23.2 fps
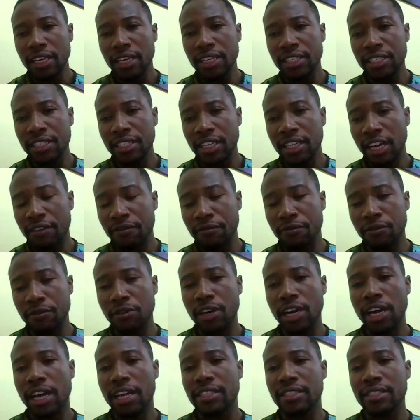leading
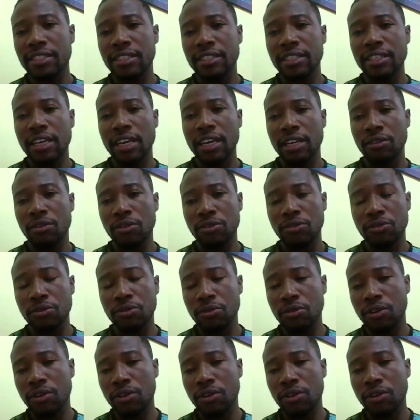advocacy and also